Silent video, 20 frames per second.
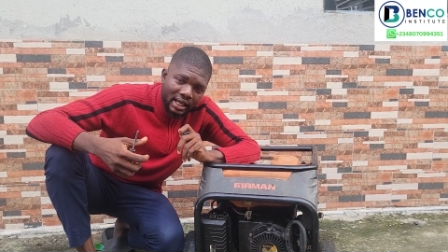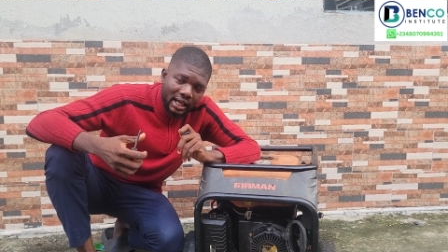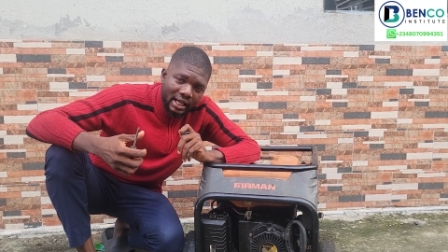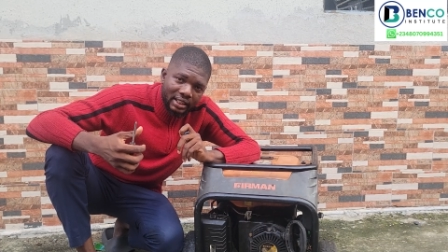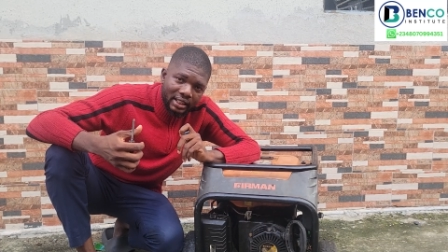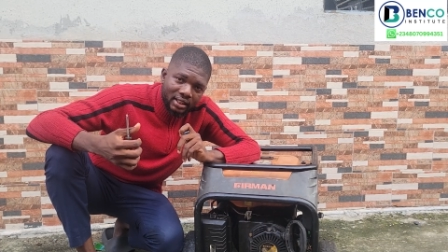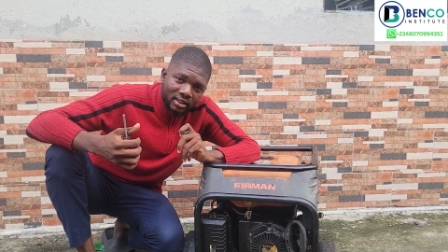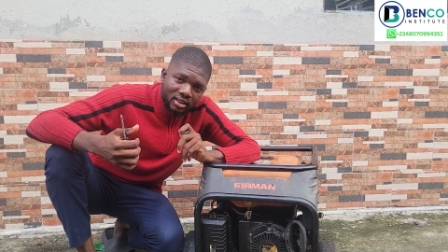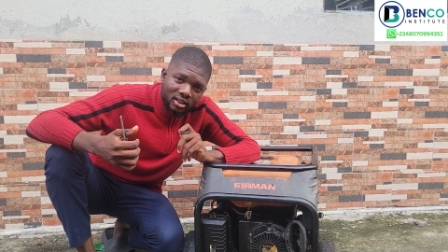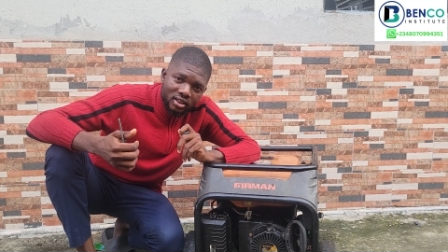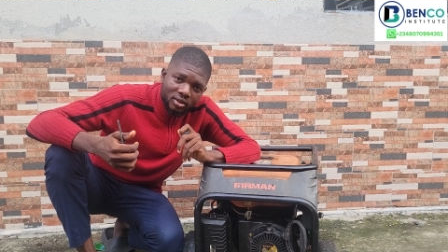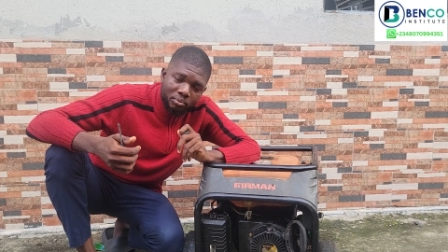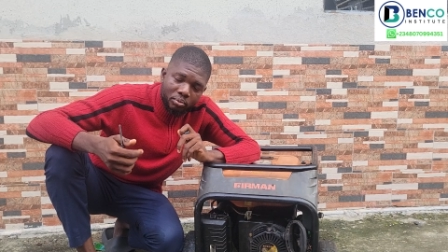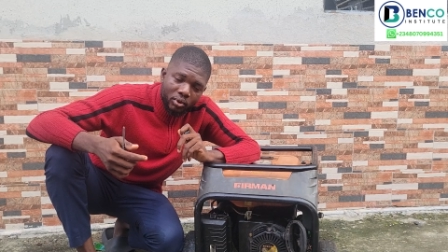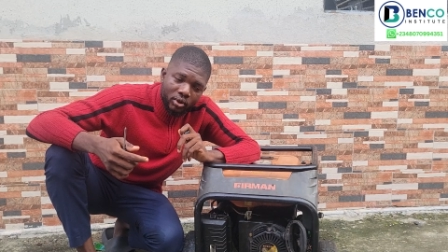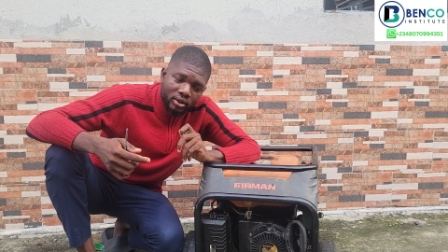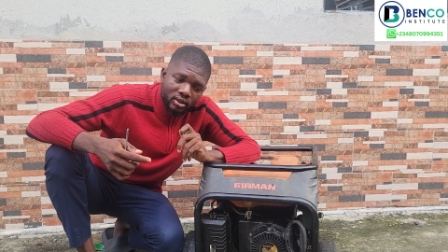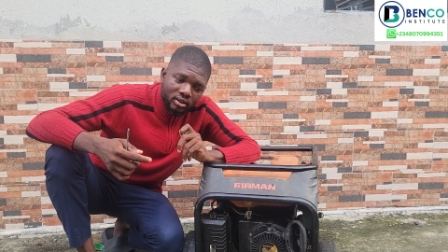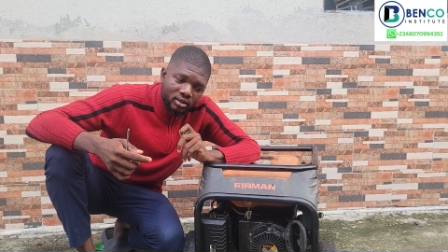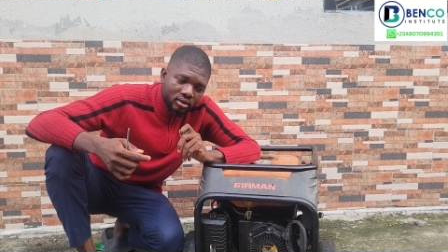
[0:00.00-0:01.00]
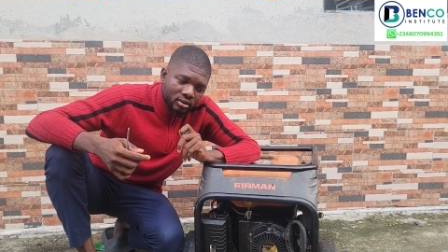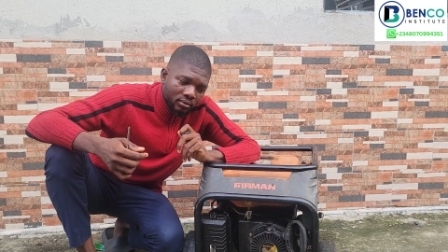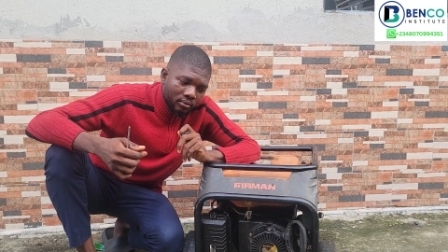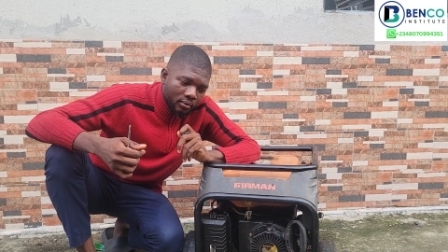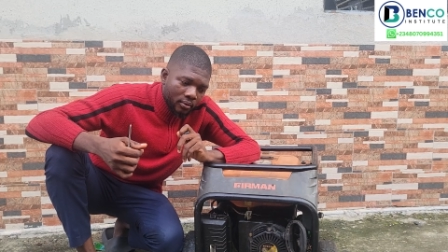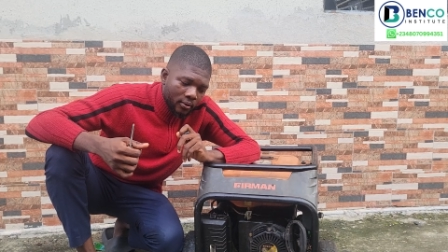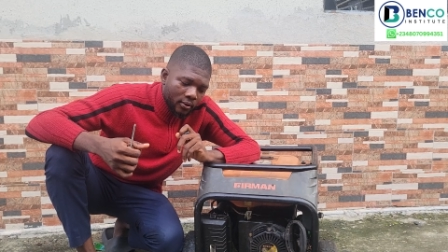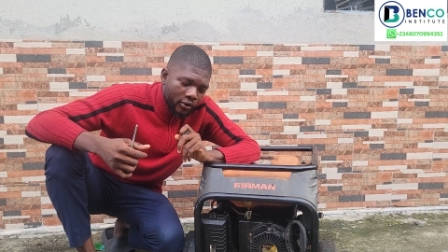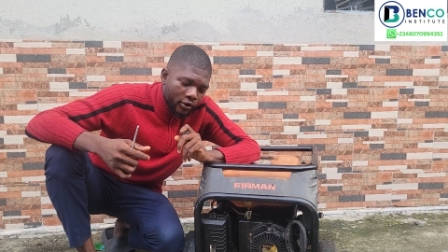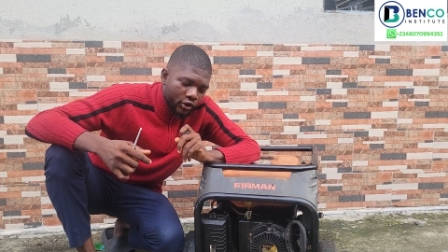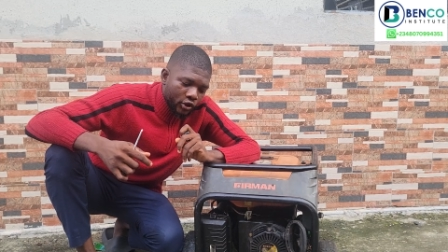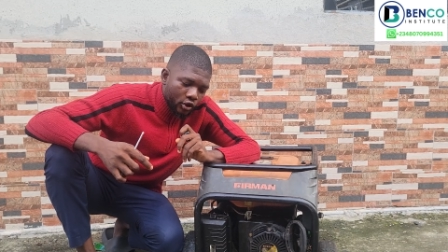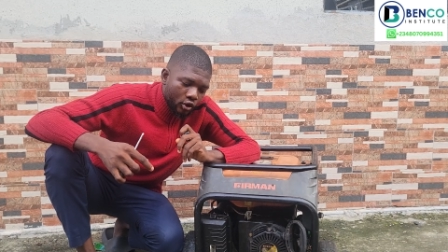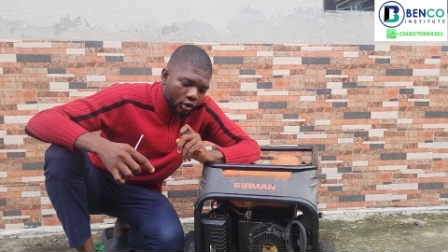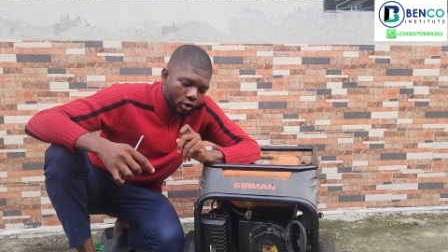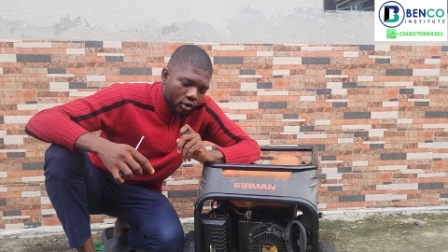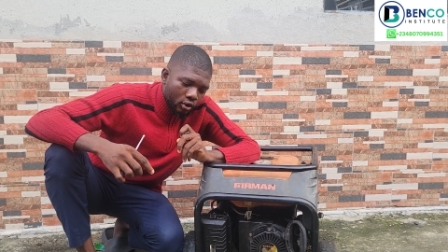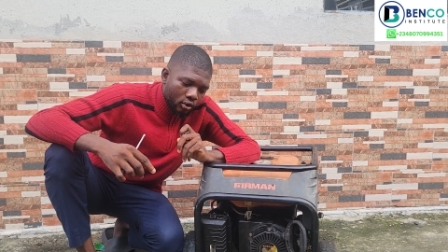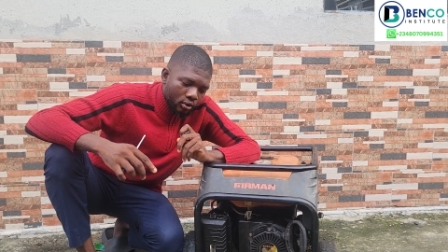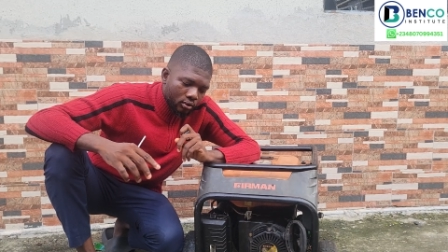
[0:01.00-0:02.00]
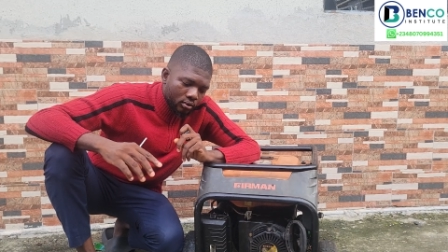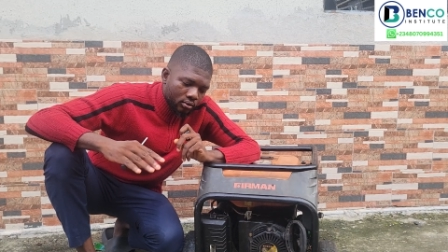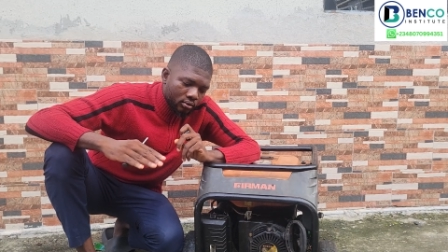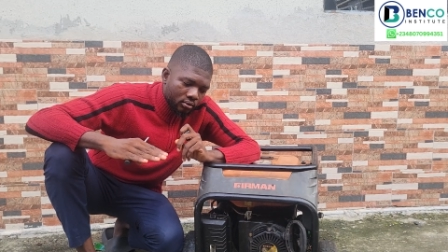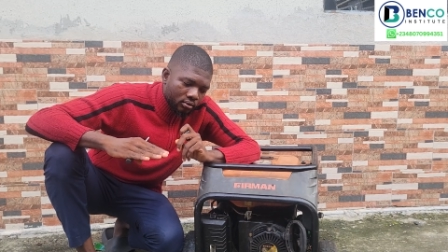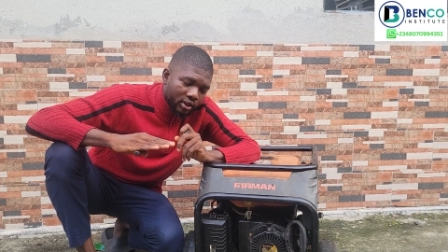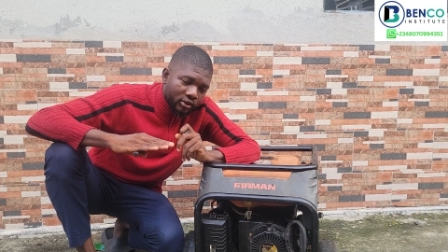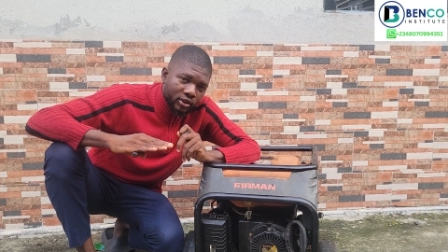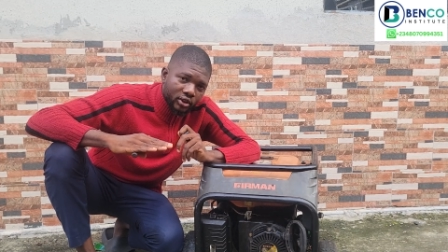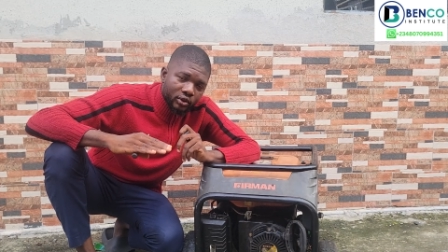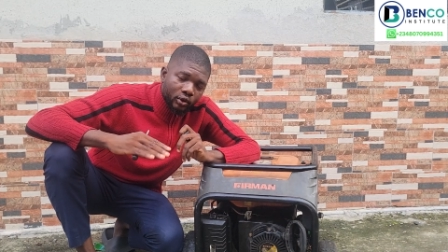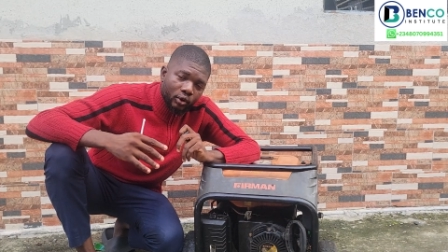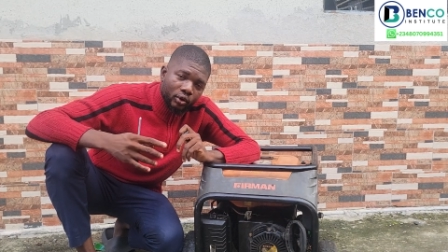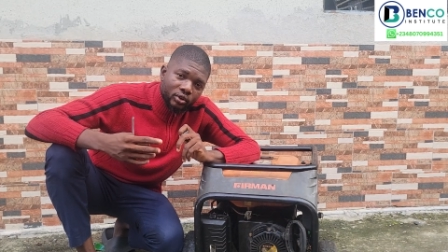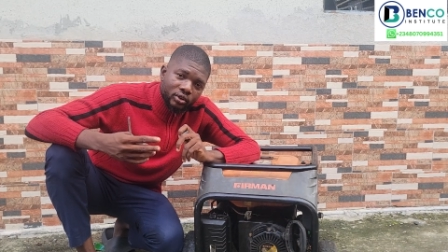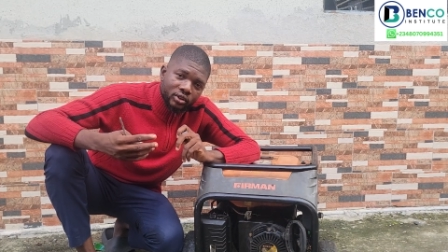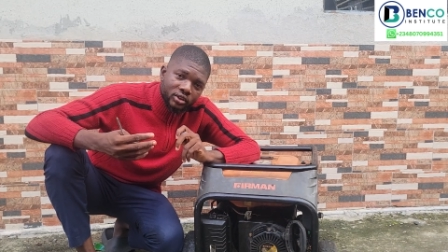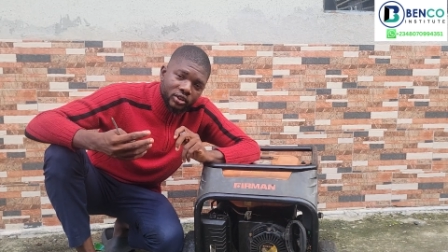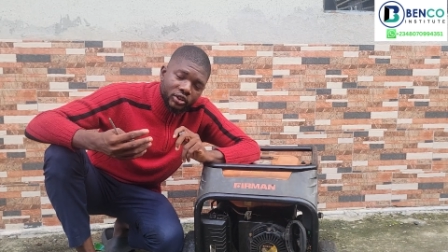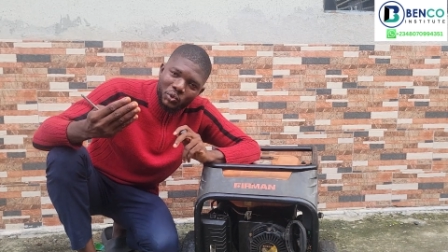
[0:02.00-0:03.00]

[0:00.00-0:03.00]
And at this point, your generator